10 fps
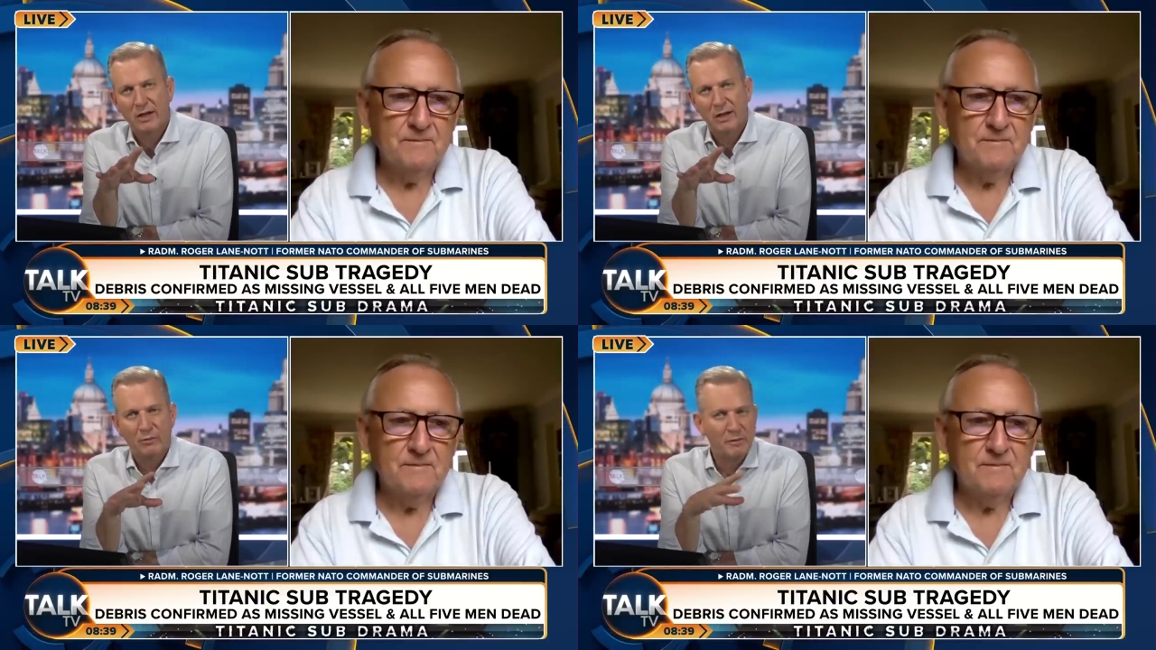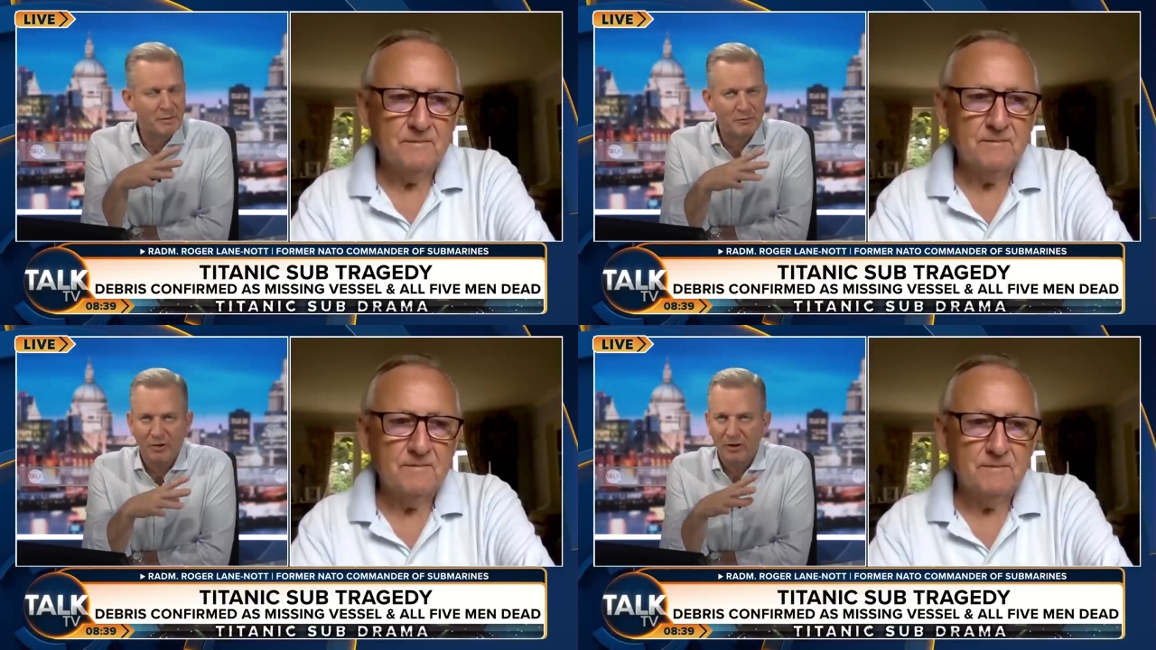Speaker 1: and we've
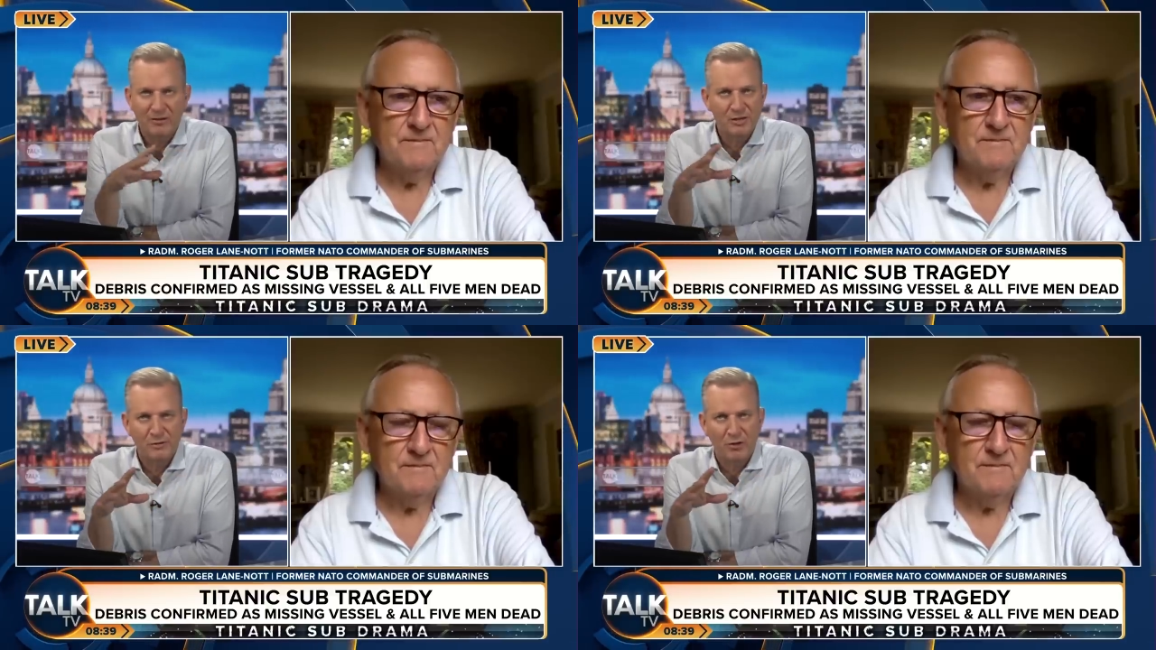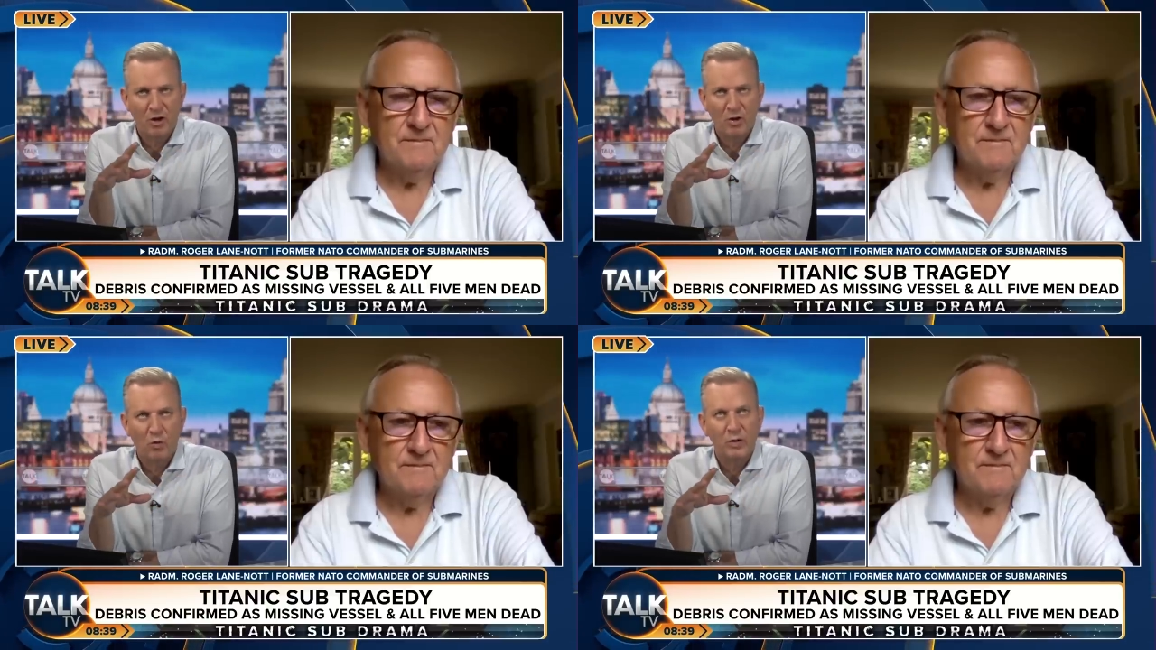been following this for a
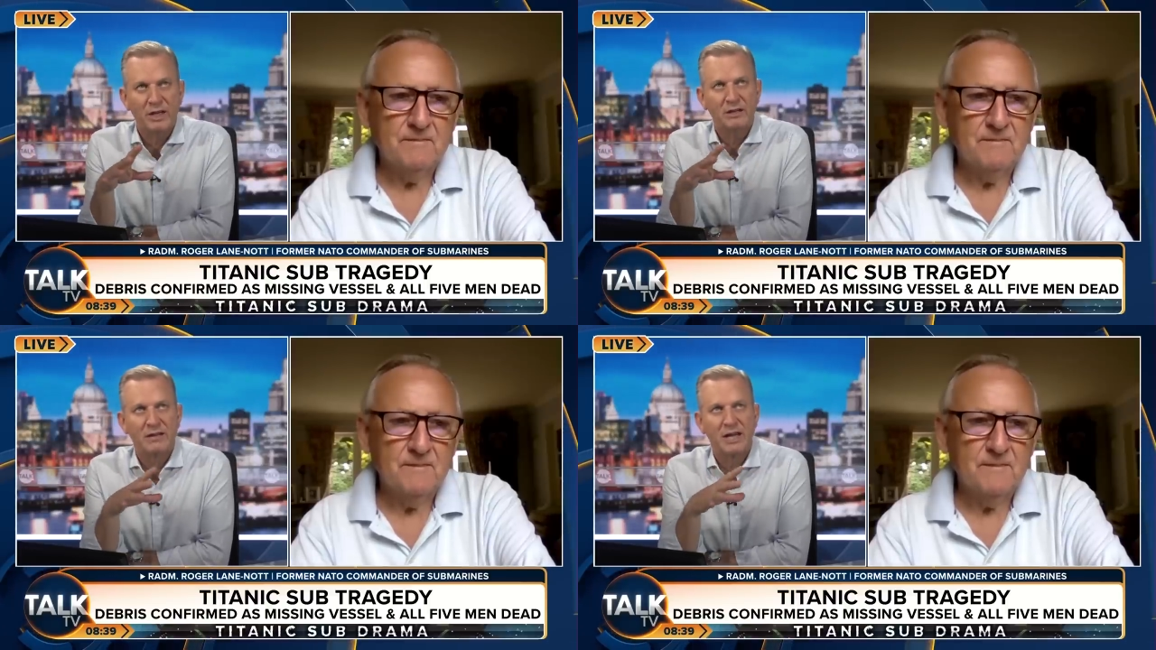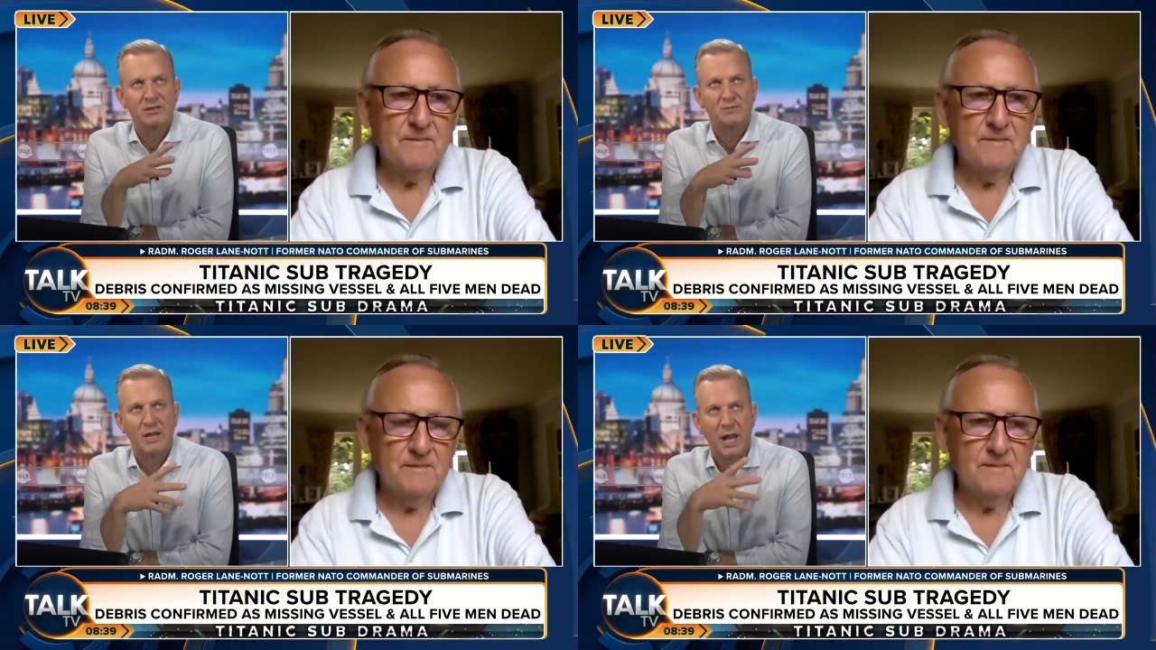whole week,
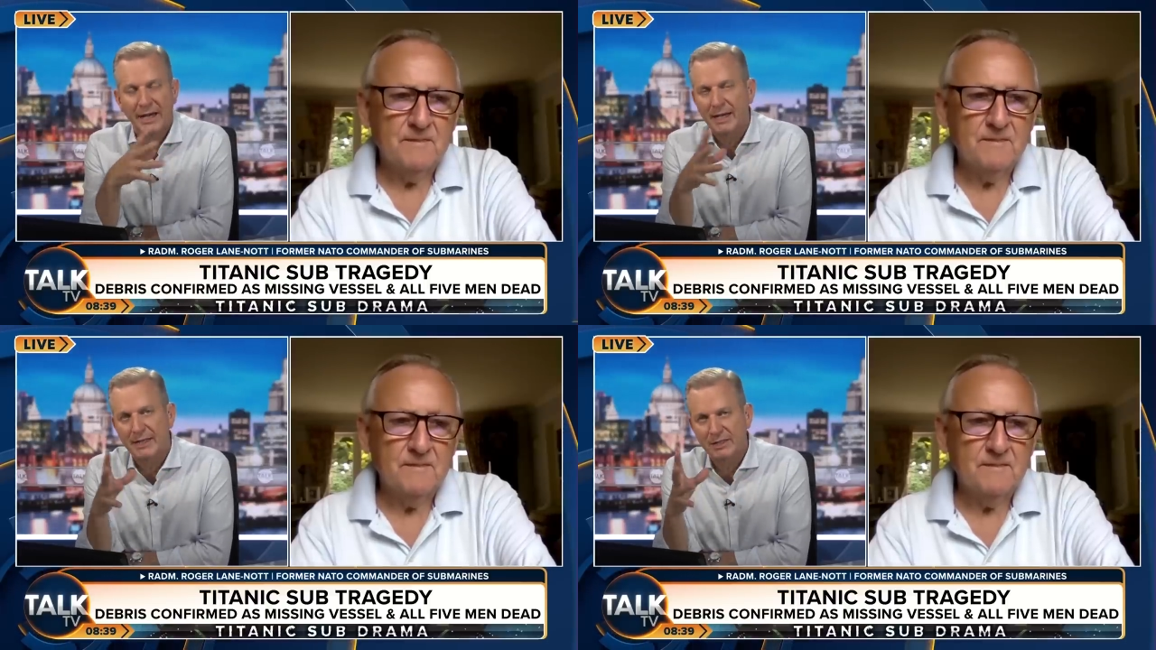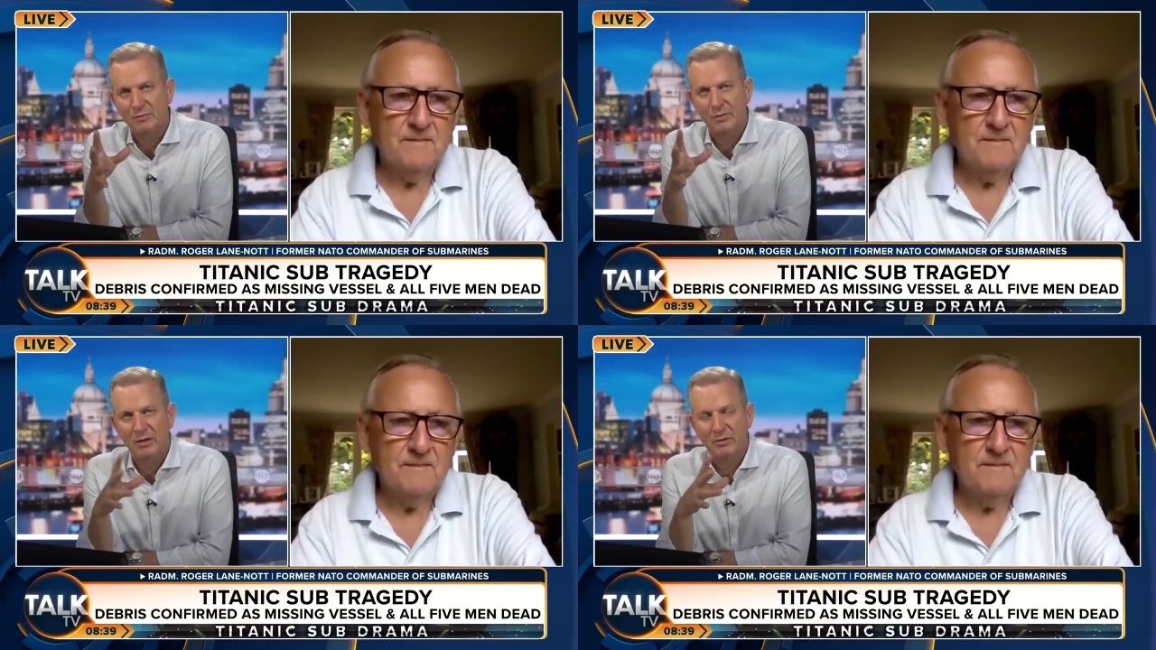that's likely to
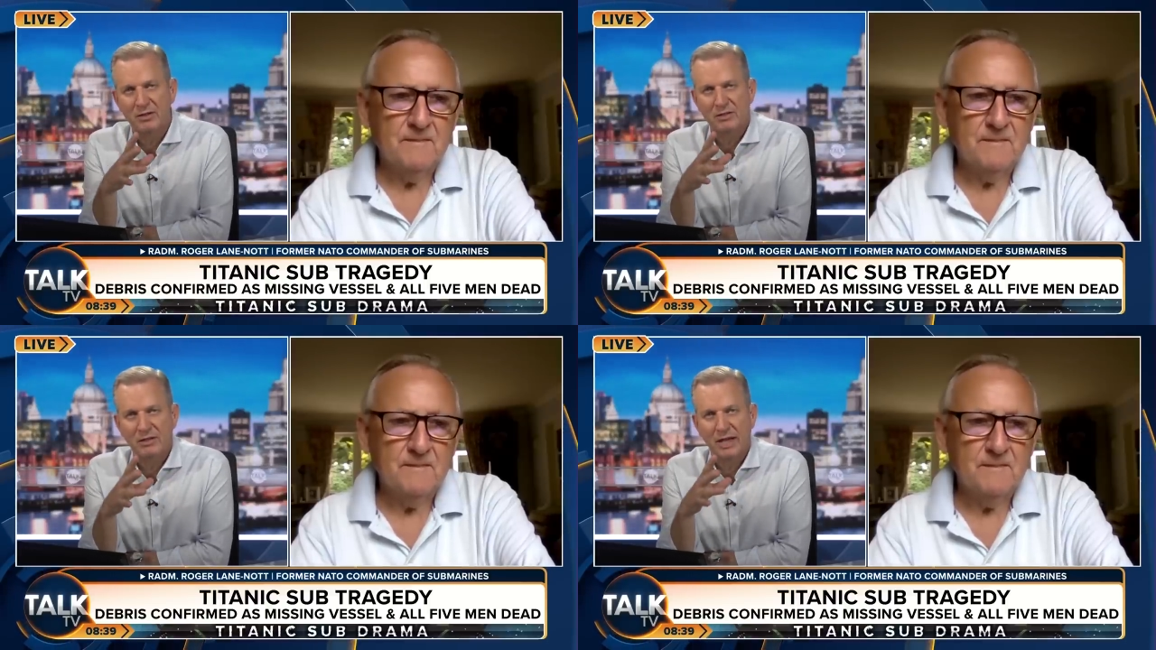be when this